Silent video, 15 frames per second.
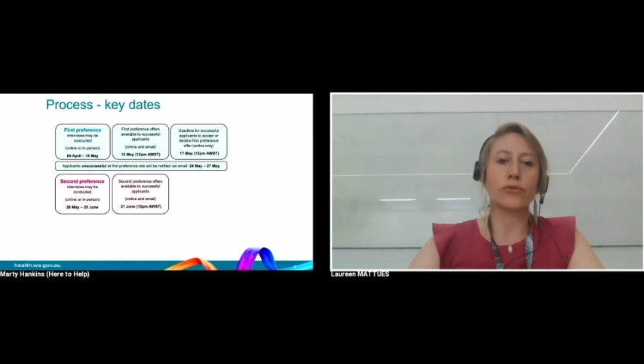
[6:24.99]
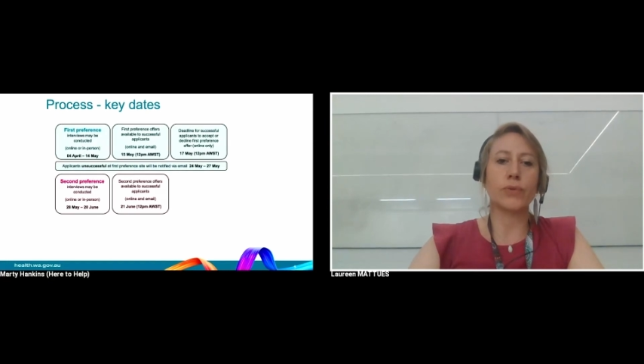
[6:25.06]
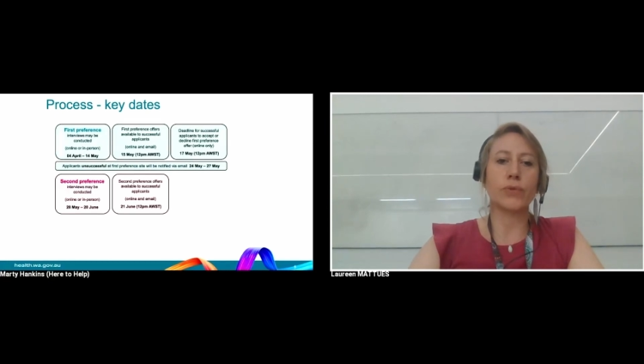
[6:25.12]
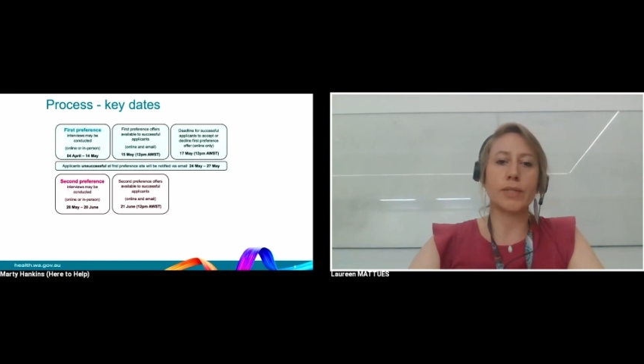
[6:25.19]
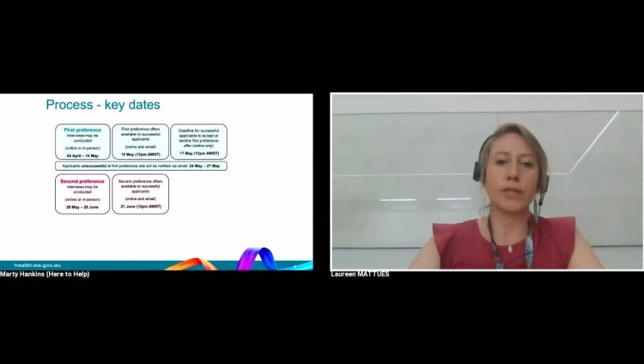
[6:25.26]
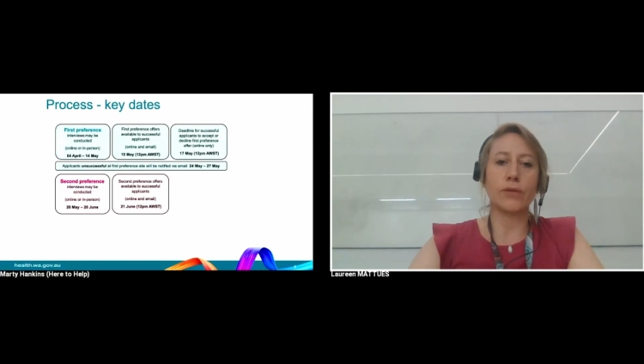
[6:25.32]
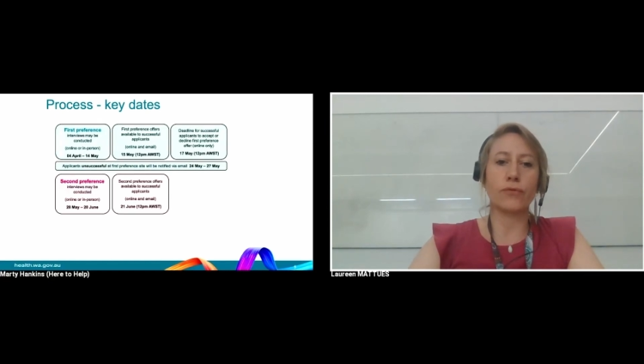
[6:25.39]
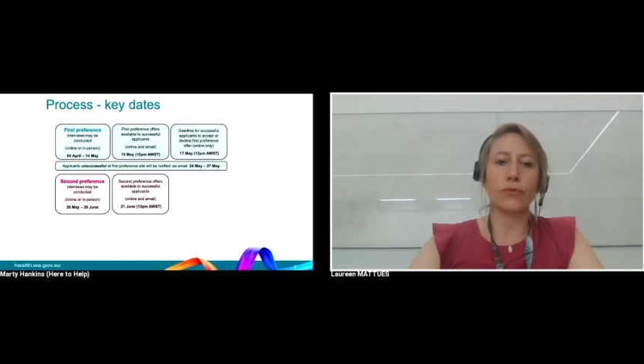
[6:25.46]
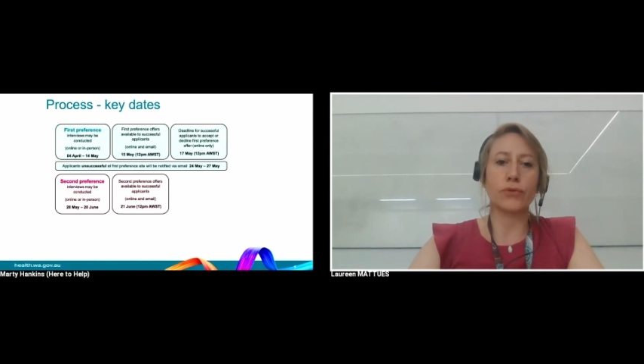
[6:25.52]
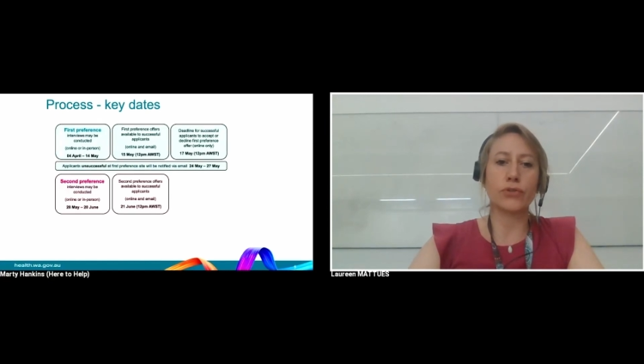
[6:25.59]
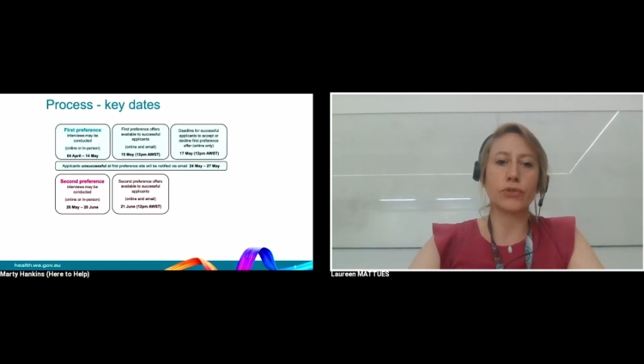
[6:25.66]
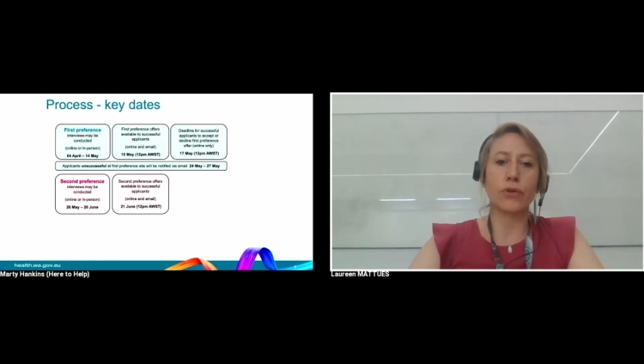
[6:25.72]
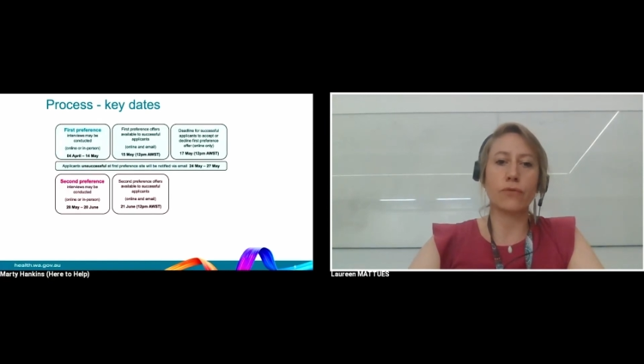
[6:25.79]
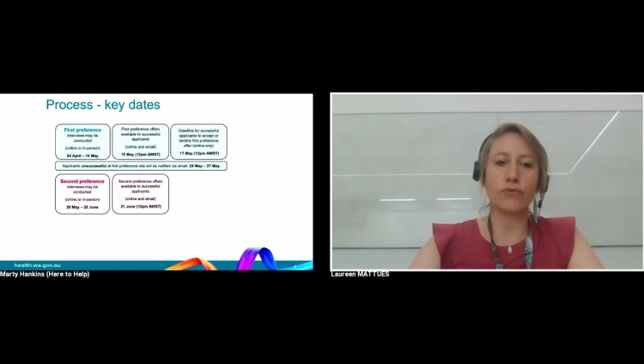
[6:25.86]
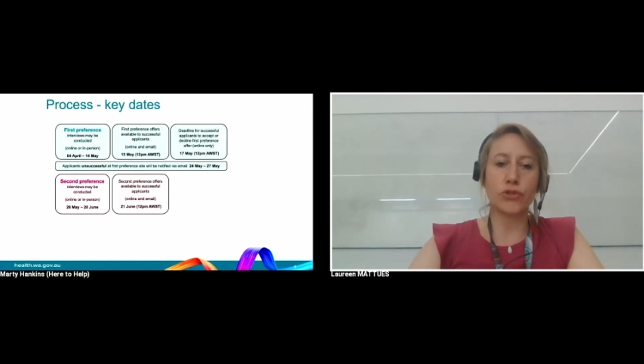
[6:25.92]

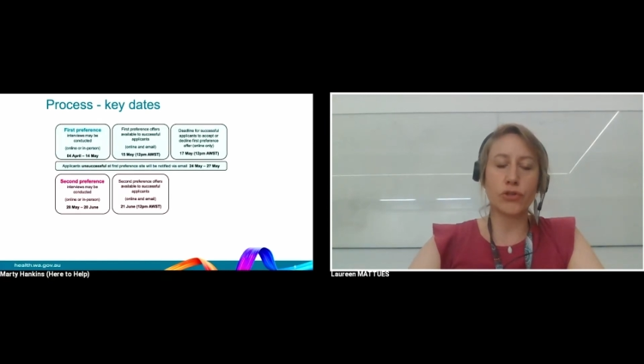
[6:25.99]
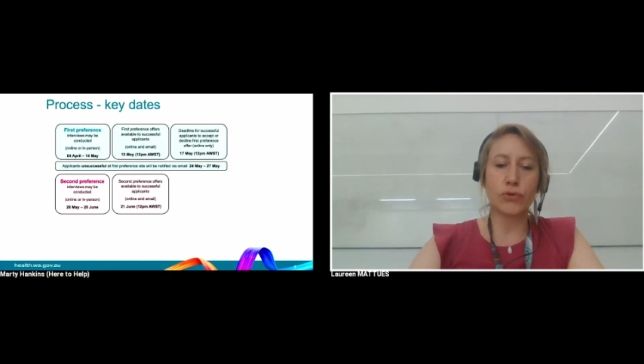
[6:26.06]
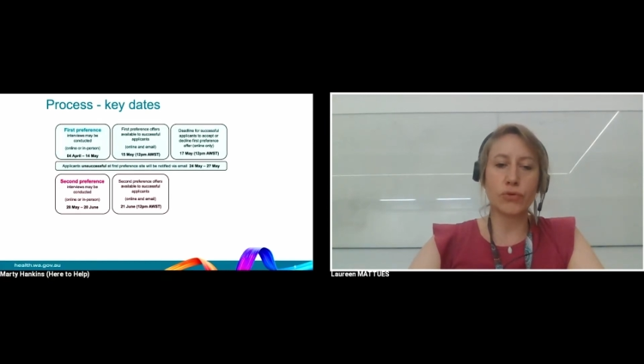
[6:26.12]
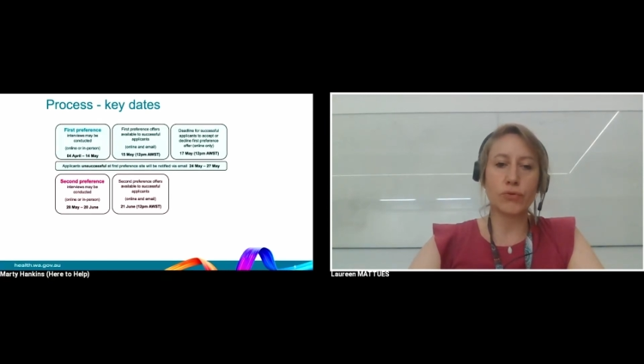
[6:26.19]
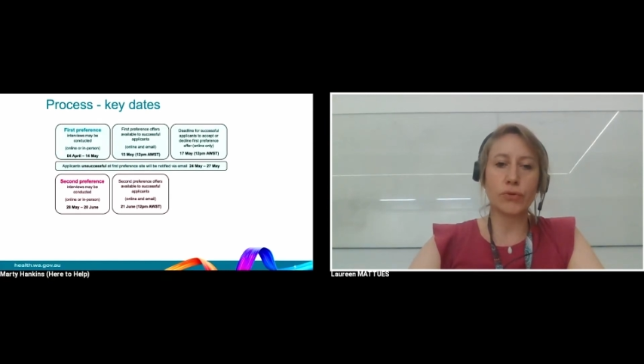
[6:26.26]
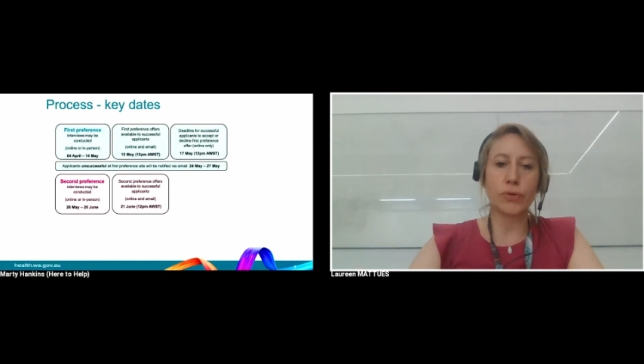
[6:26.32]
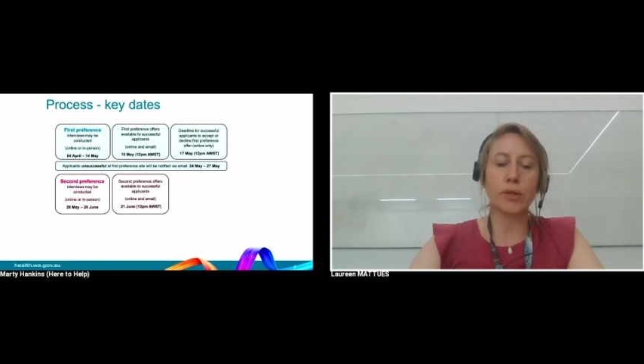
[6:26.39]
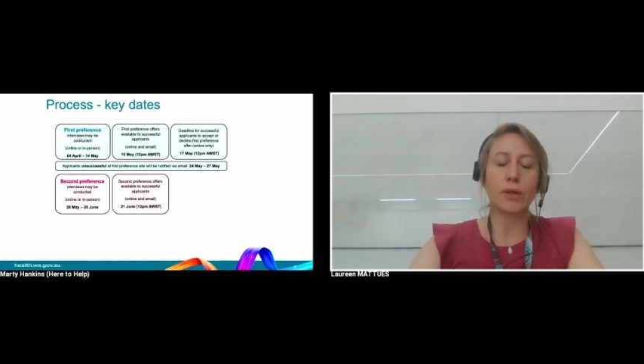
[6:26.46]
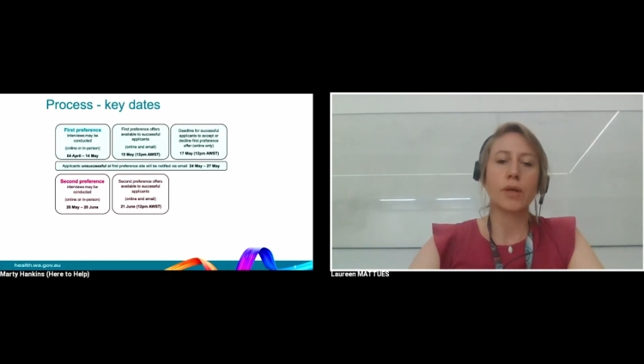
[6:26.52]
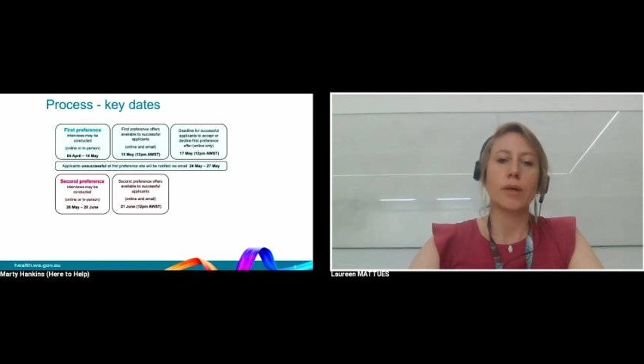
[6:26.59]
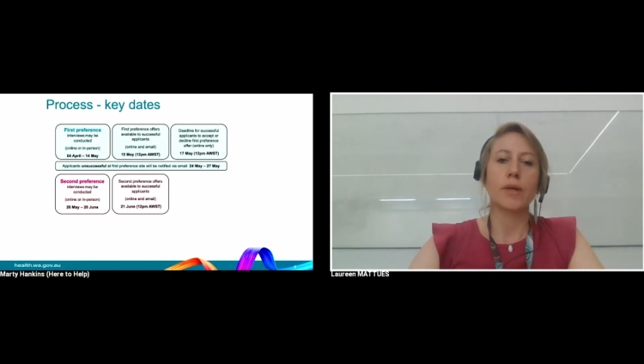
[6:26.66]
21st of June,